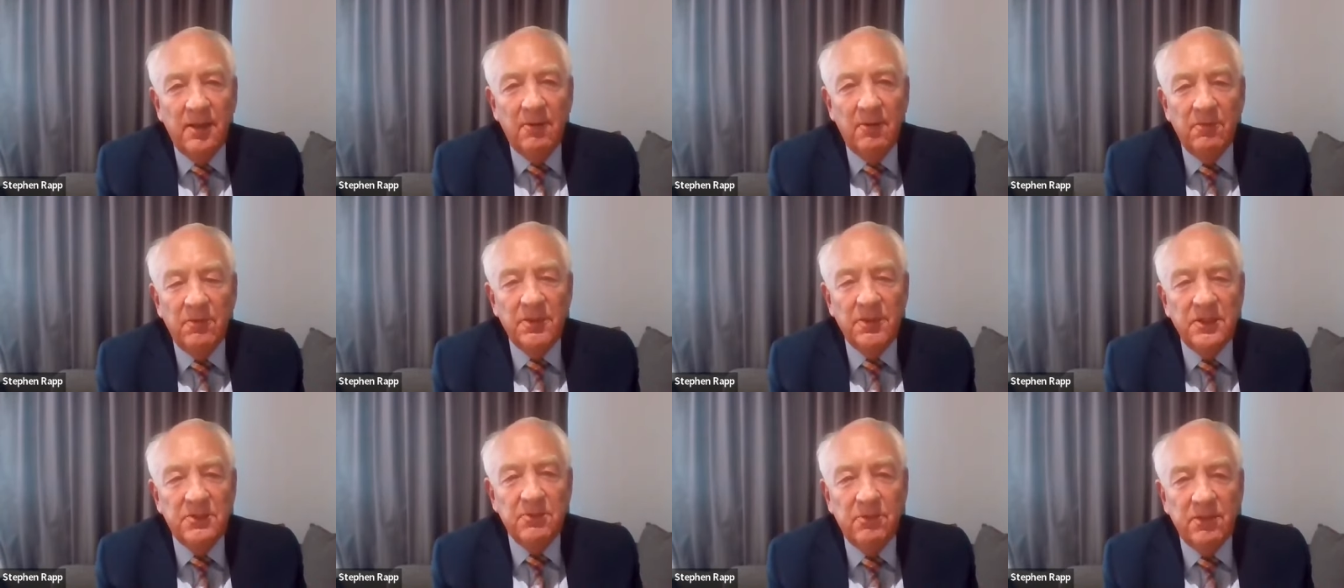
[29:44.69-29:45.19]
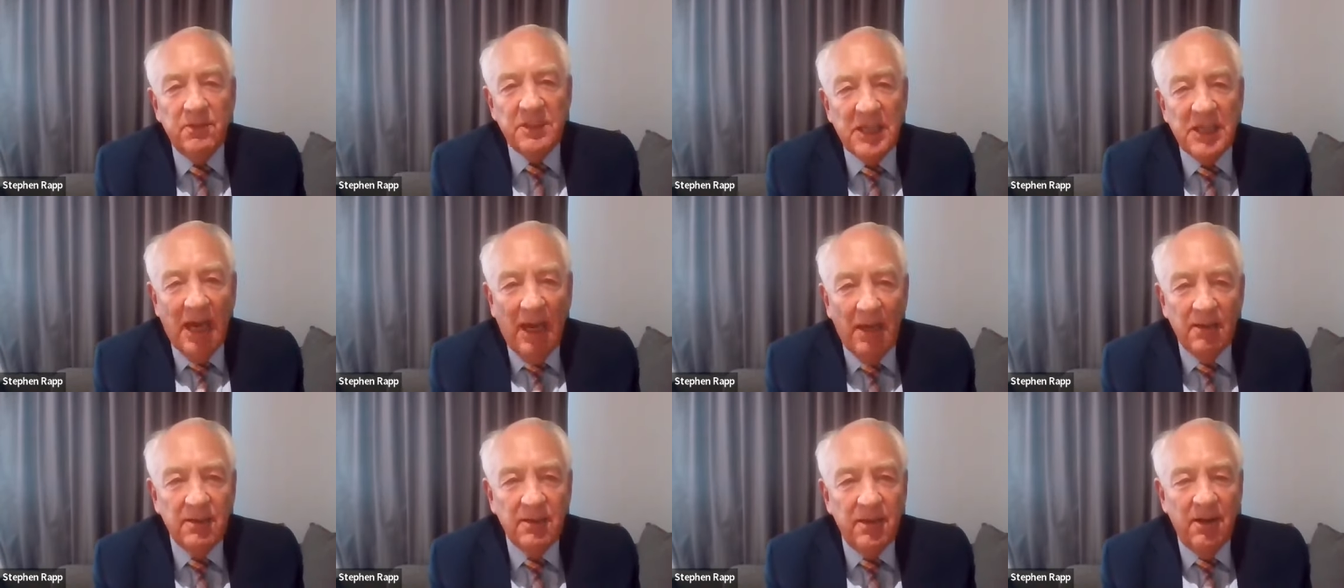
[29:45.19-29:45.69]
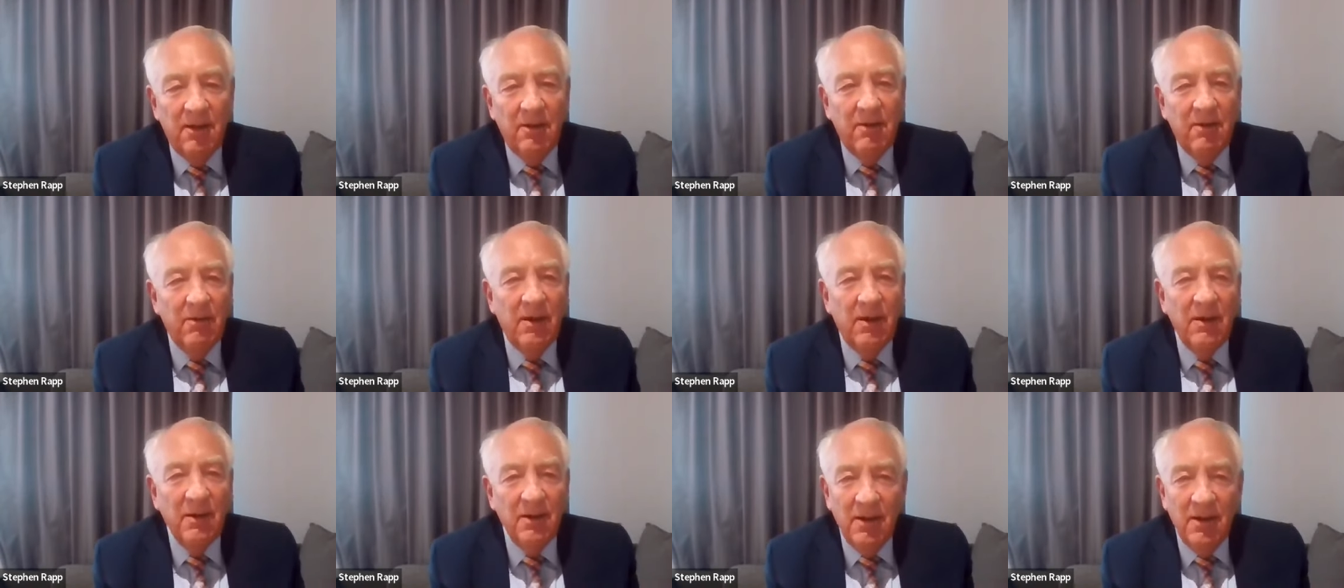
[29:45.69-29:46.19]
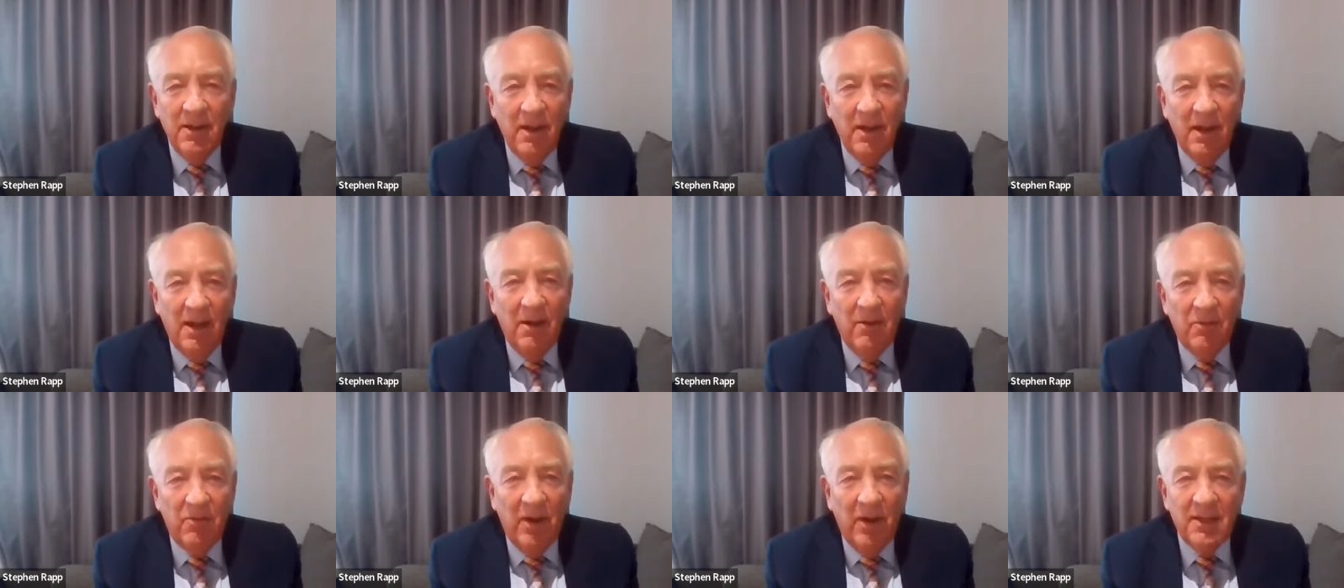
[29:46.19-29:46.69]
that was out there
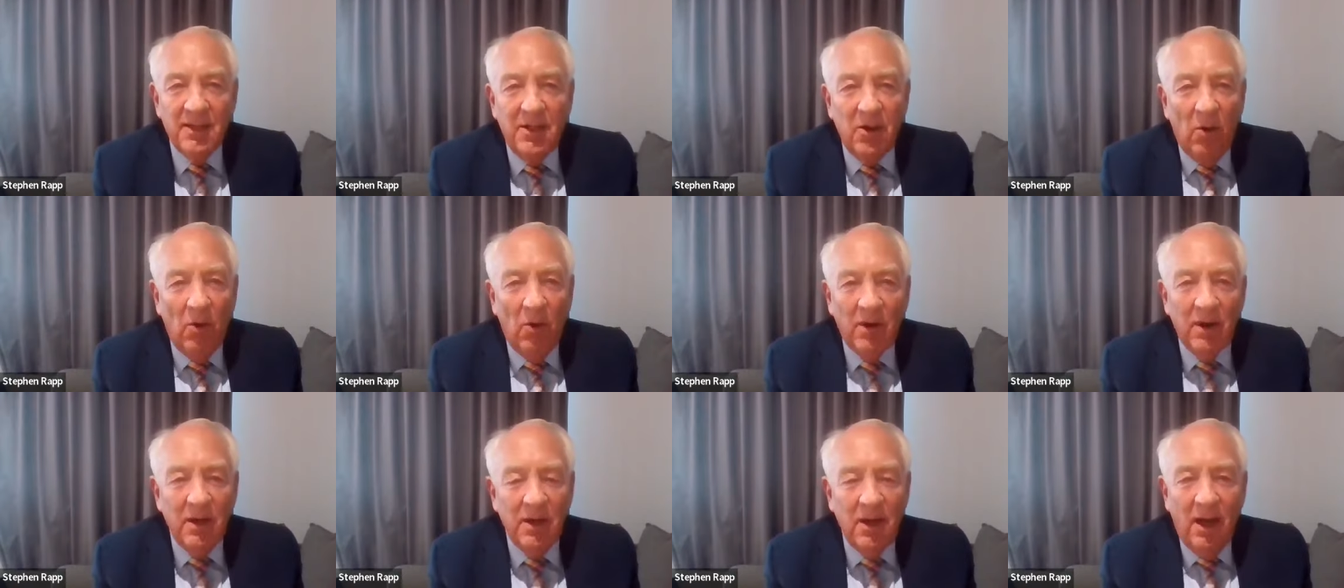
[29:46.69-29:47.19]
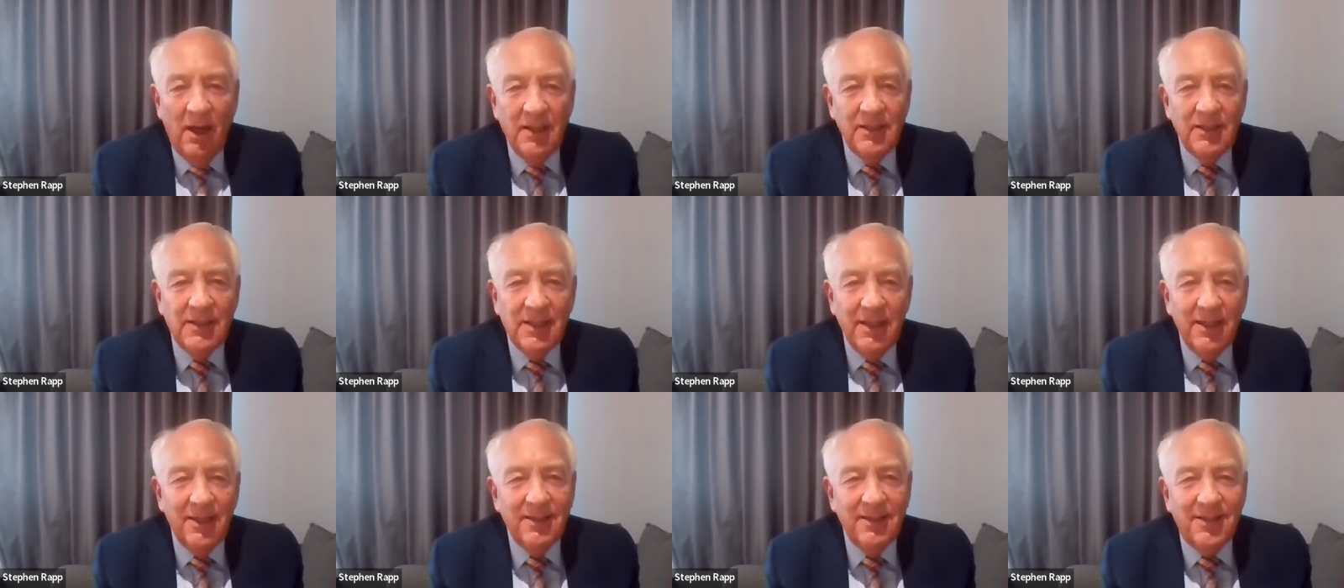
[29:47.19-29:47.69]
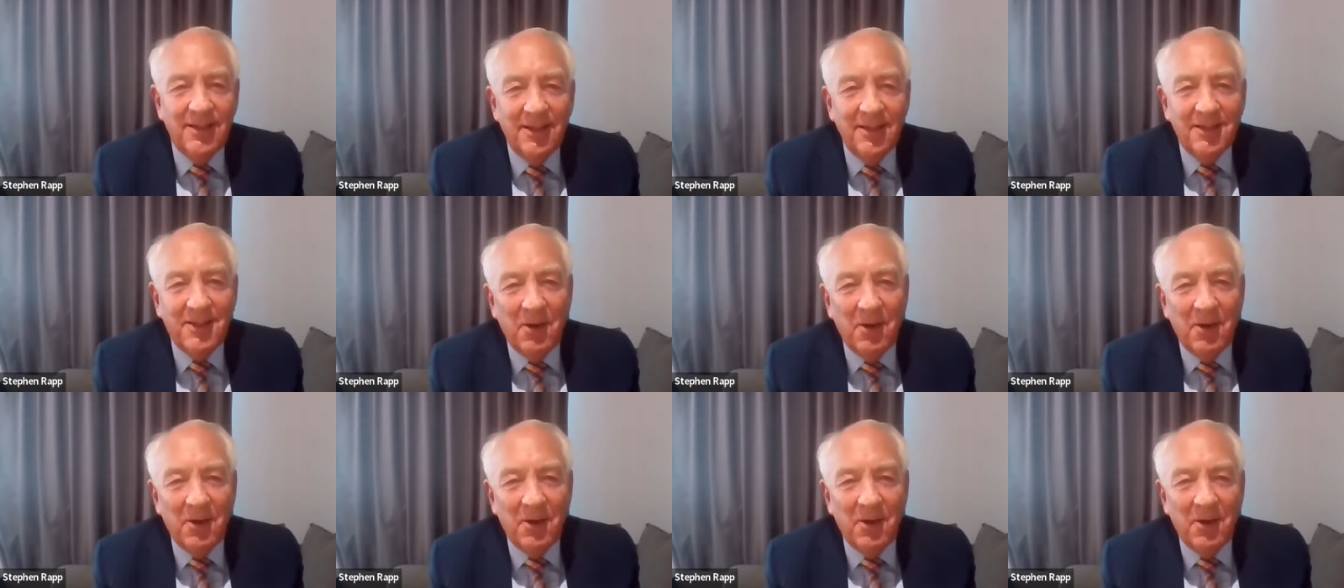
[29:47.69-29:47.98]
frankly, organizing it,